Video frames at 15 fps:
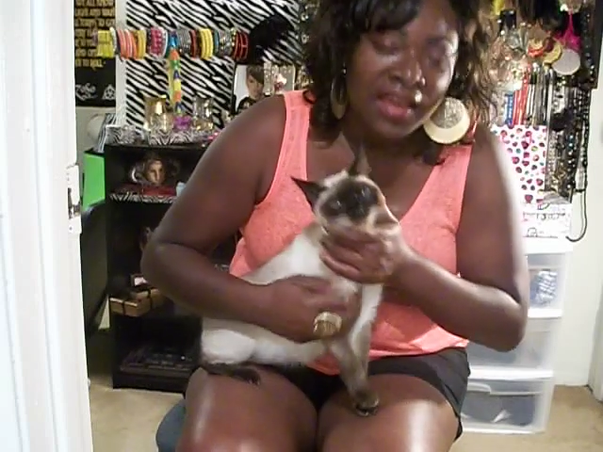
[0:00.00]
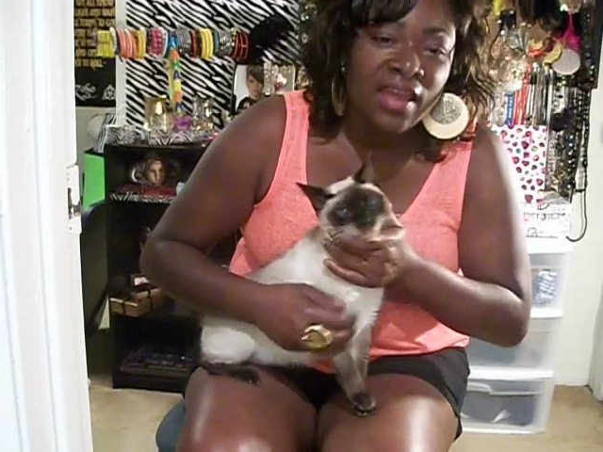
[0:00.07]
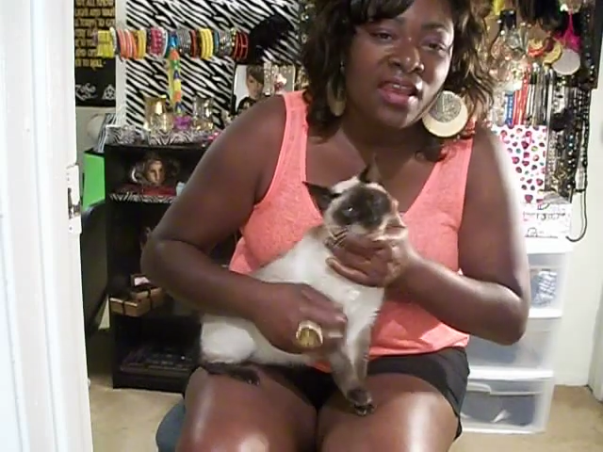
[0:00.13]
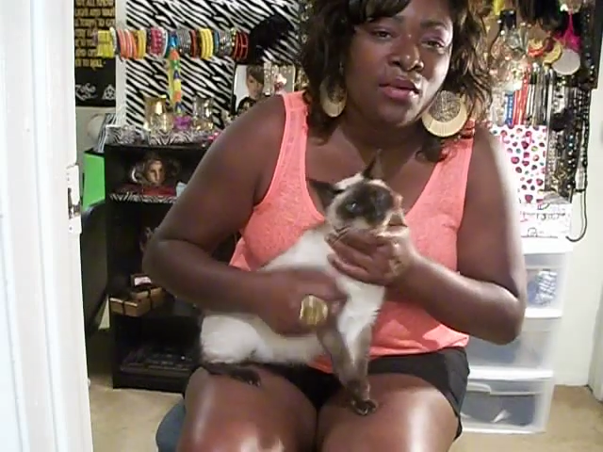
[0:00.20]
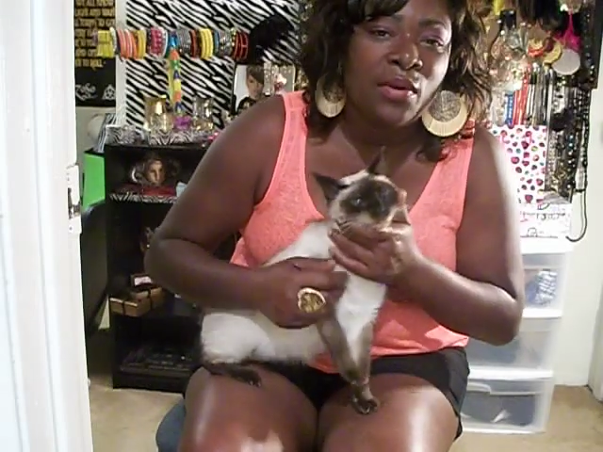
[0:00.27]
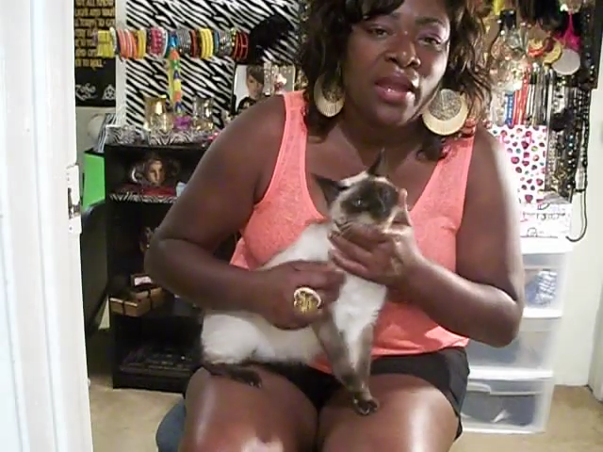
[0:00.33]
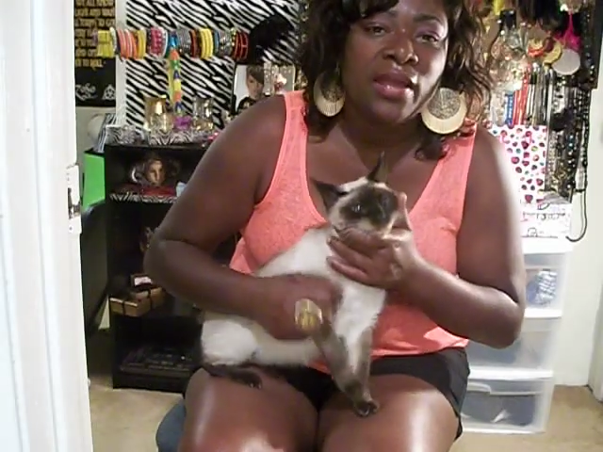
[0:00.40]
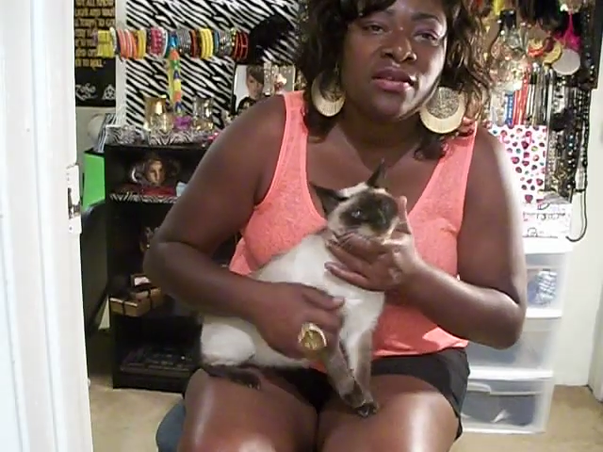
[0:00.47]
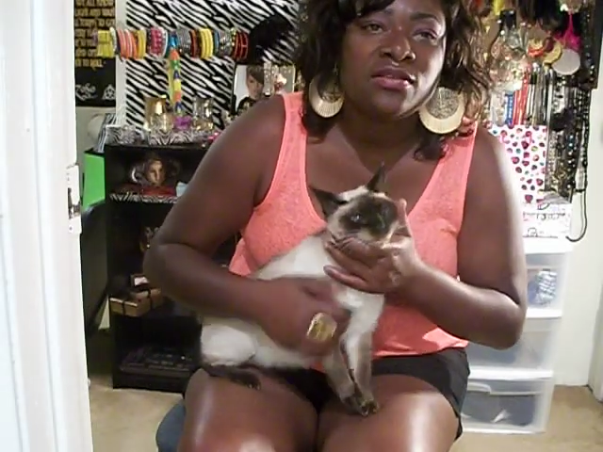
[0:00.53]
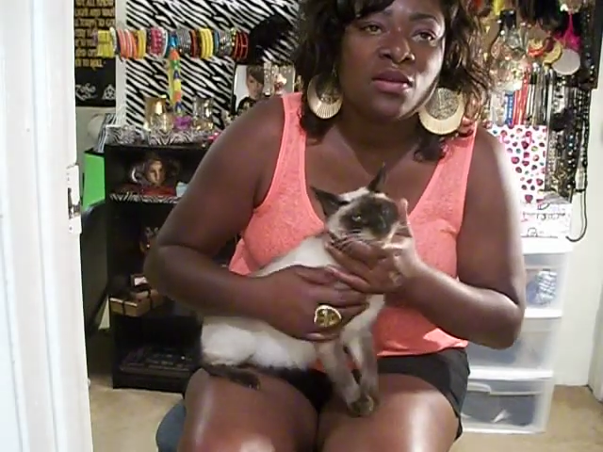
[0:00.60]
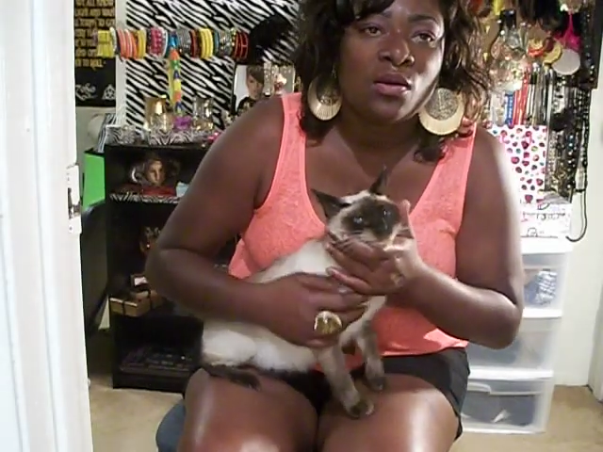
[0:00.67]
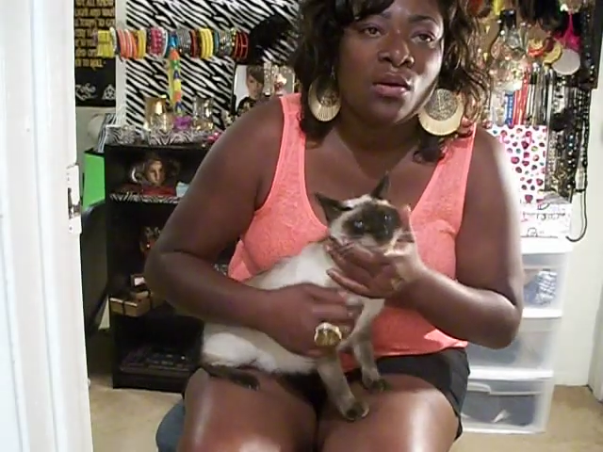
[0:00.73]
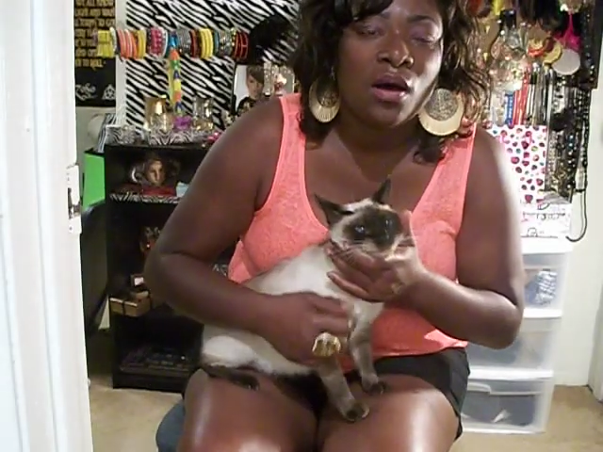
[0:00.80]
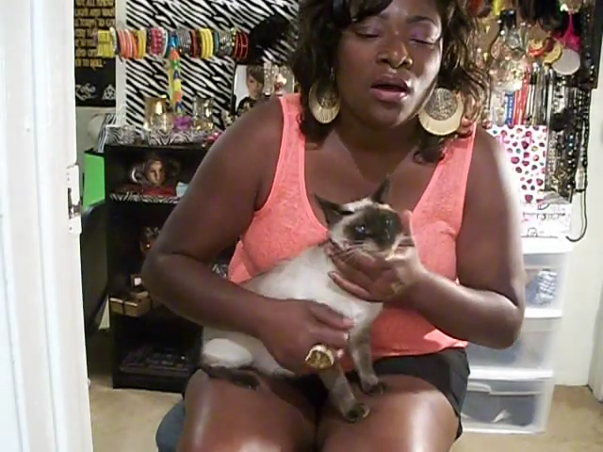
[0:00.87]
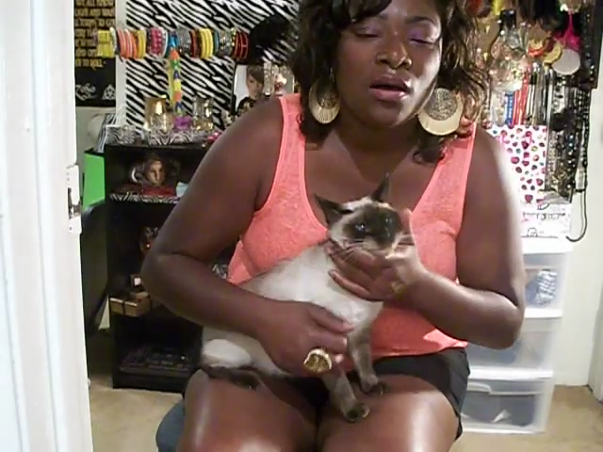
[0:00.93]
Anyway,
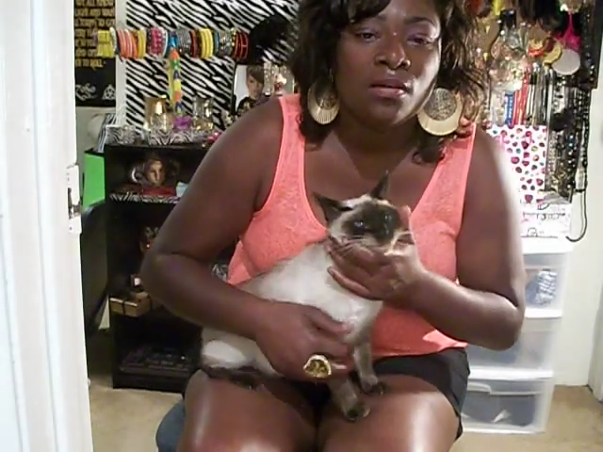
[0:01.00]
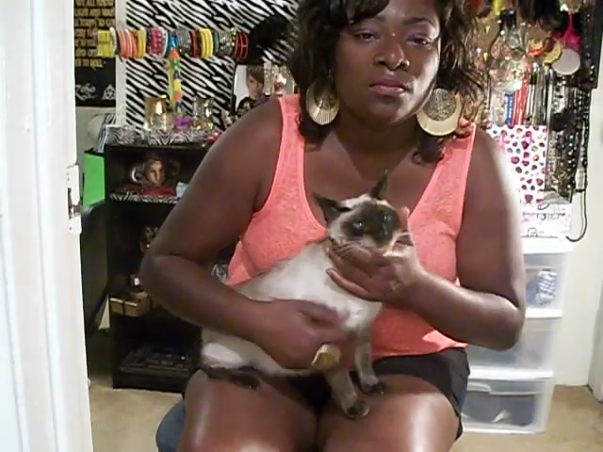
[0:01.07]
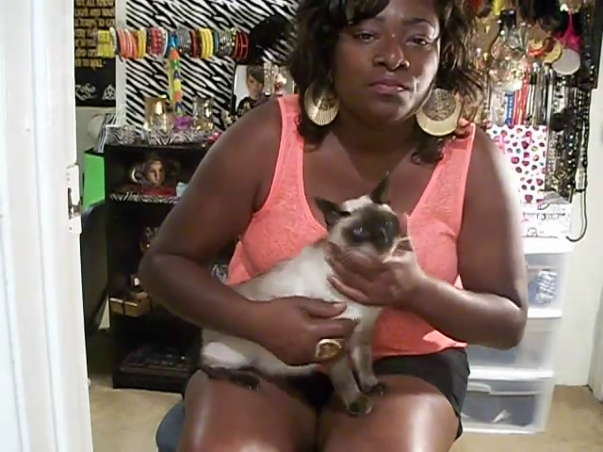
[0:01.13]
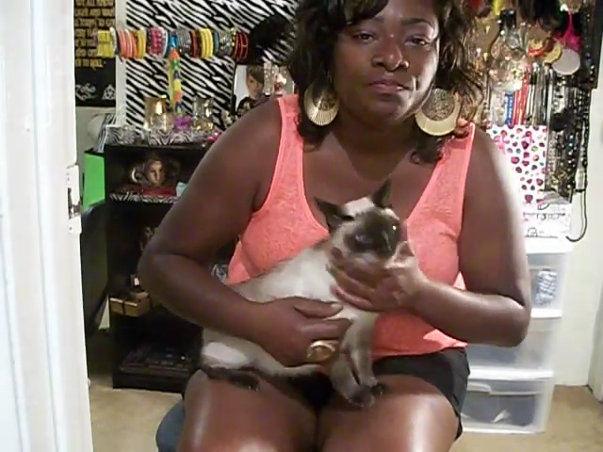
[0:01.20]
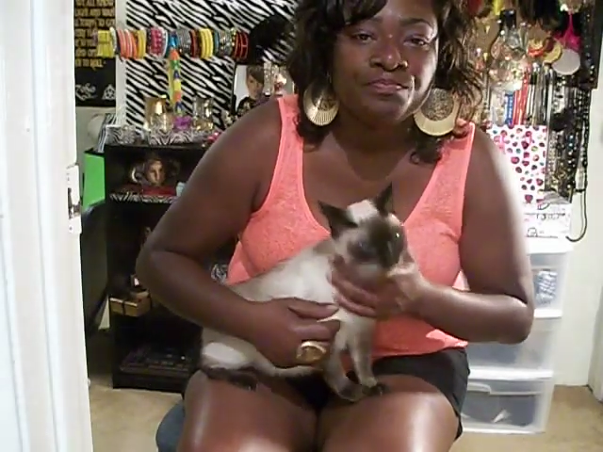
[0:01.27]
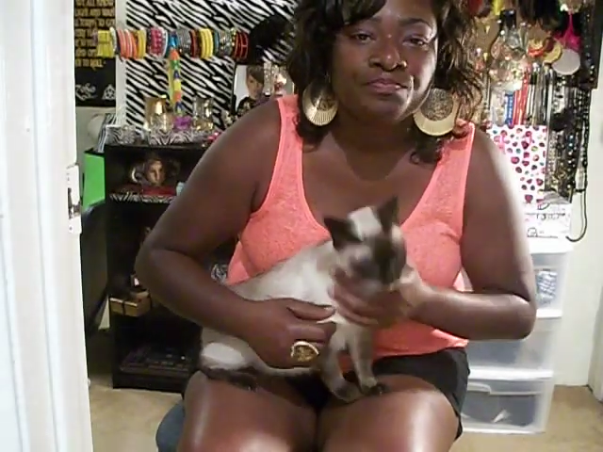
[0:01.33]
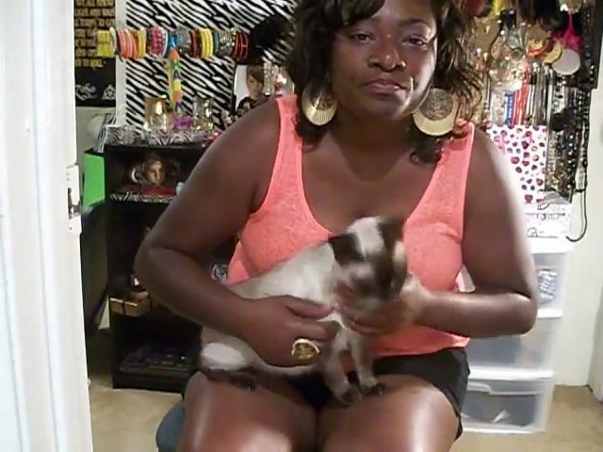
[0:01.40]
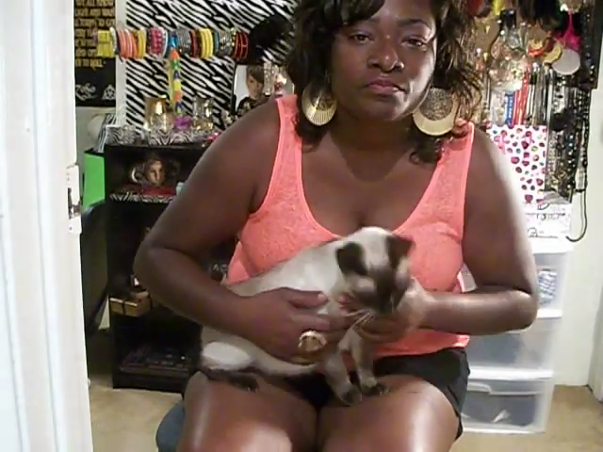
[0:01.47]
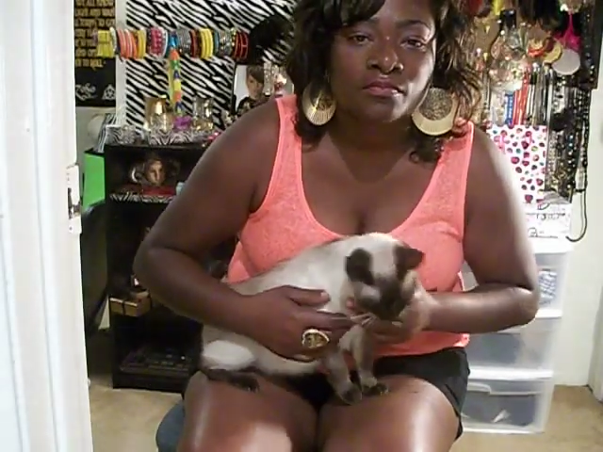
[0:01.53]
so